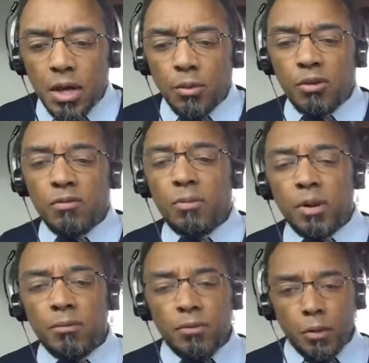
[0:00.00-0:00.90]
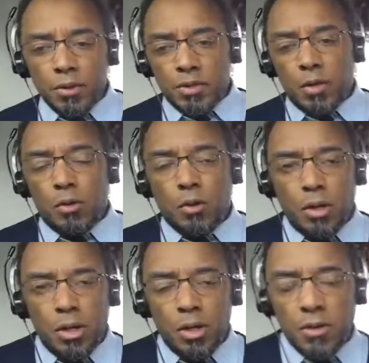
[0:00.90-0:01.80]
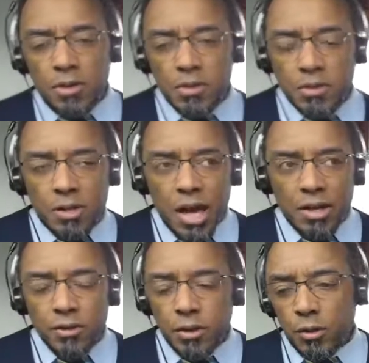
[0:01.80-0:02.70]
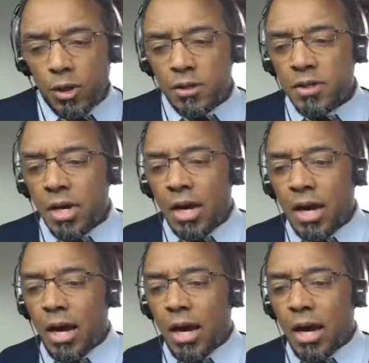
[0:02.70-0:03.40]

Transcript: that we've been focusing on in these last units: